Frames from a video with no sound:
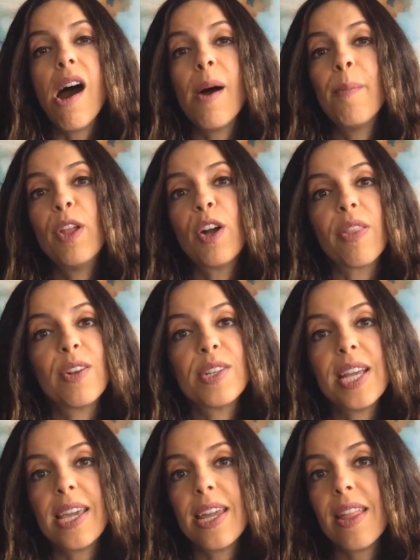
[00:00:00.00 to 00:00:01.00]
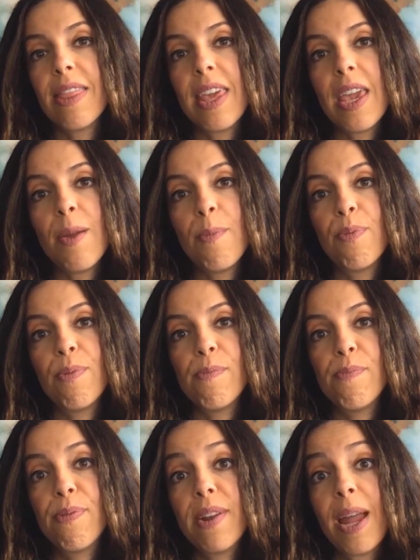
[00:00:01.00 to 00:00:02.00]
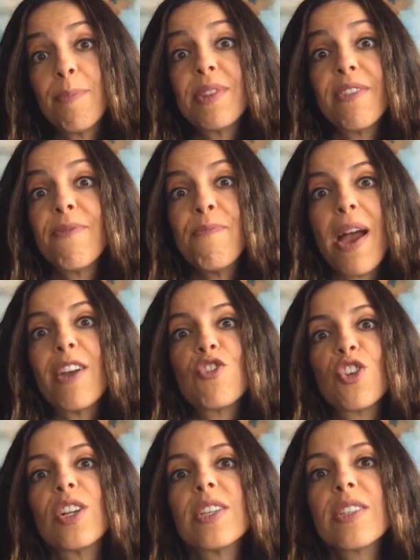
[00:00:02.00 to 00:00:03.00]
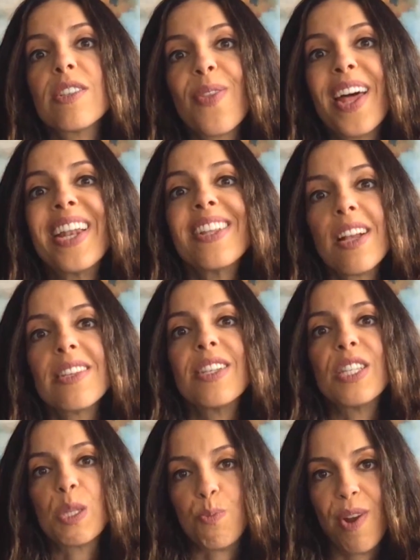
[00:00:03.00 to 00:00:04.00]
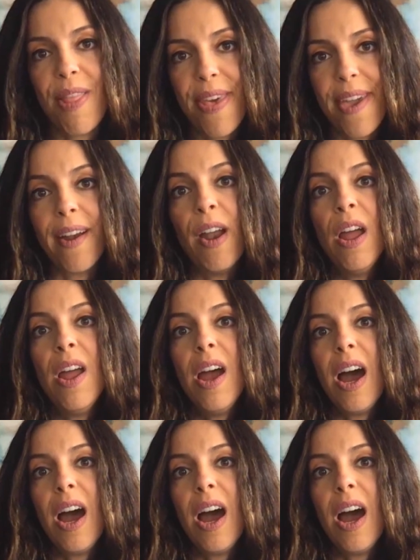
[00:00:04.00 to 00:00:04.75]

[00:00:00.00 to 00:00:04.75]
Look, they're taking the preemptive measures so that it doesn't spread there.